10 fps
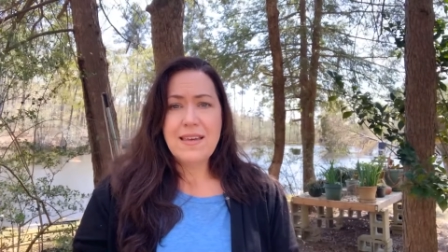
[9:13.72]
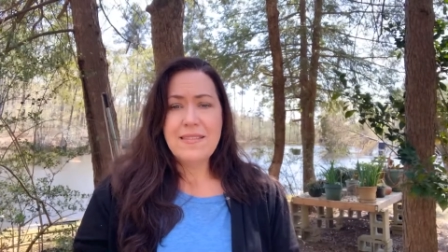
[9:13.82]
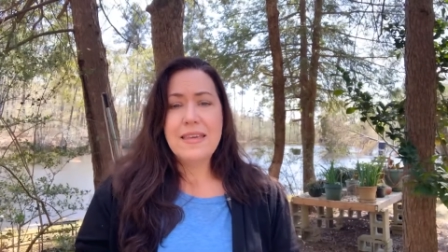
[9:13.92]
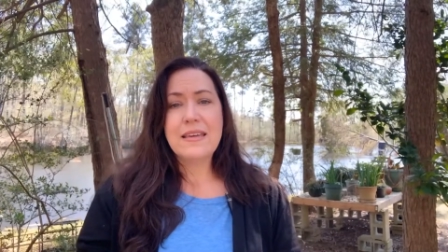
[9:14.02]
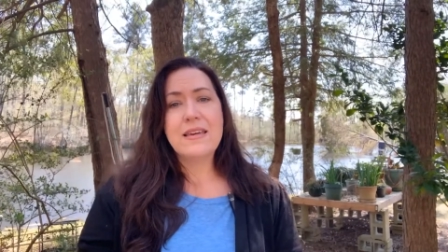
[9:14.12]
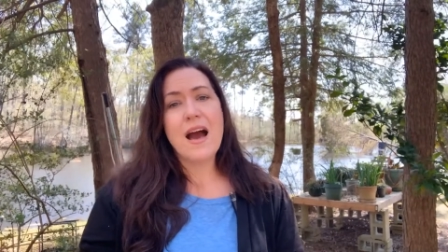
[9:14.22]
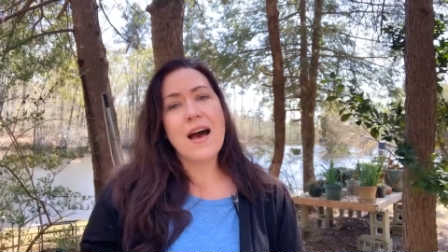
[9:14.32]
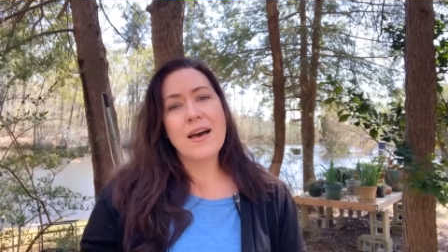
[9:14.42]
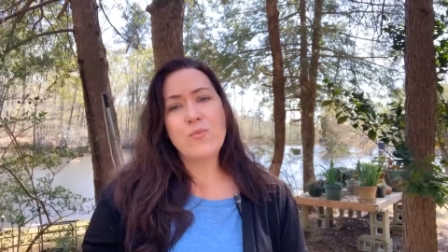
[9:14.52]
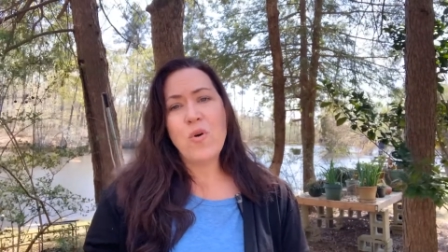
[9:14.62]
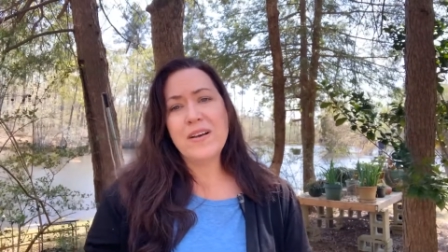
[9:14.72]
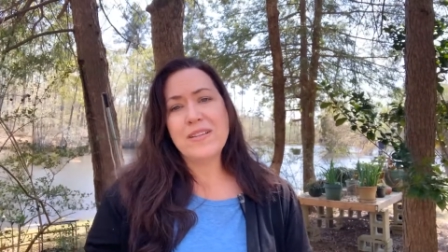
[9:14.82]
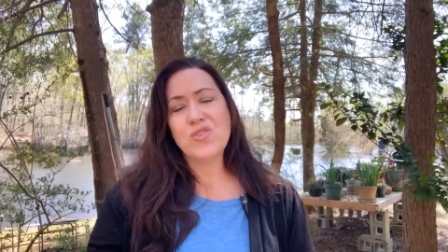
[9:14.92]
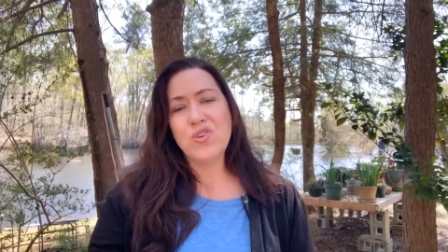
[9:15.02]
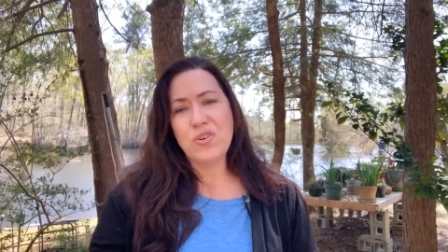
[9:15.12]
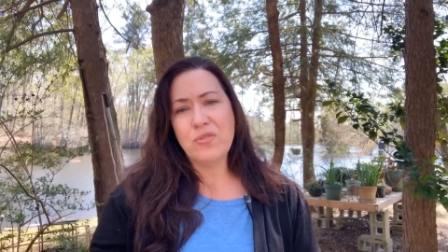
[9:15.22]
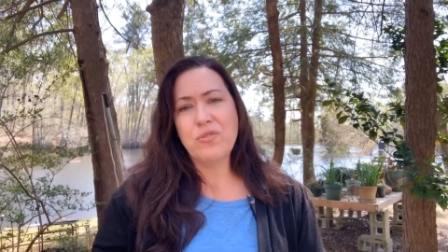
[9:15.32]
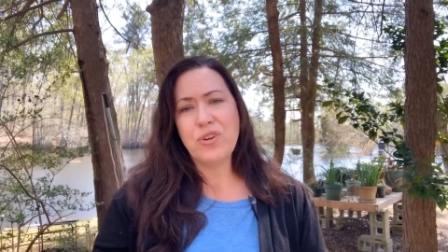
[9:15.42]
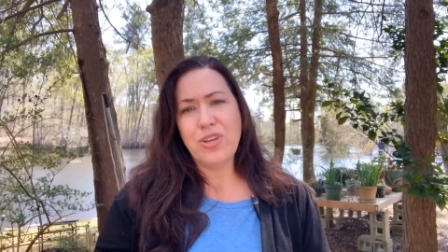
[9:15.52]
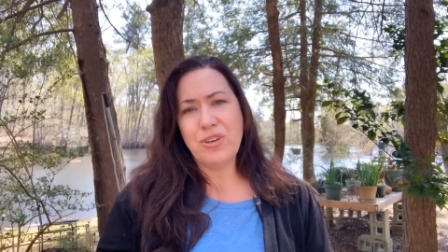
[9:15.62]
that God wants good
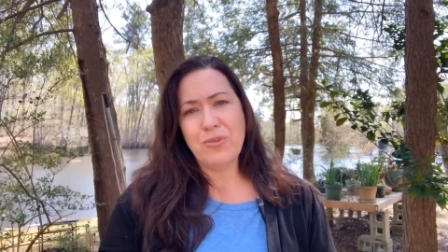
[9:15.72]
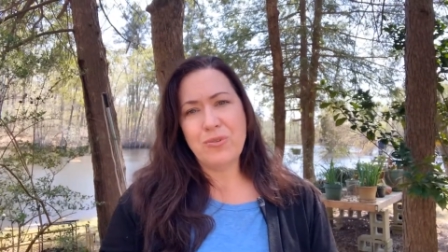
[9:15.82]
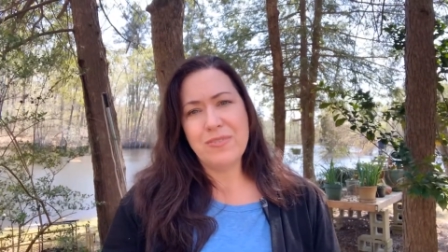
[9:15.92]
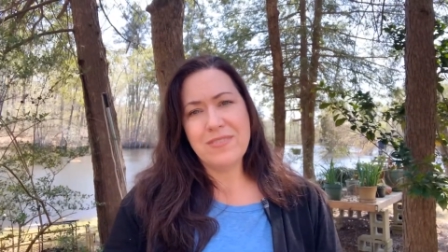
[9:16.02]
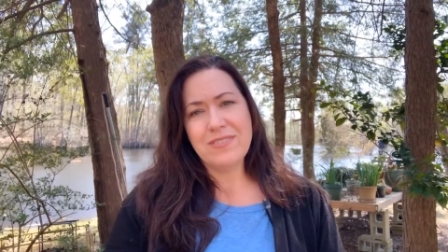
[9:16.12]
for you.